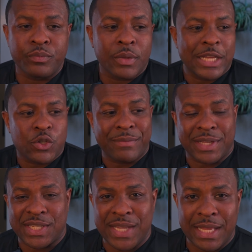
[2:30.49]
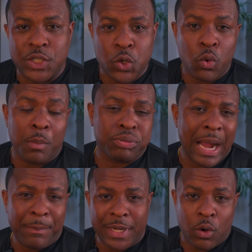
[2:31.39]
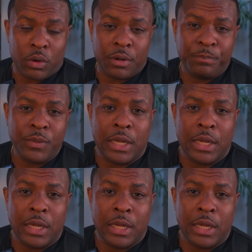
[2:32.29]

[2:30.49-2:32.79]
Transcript: that you have to send to a property owner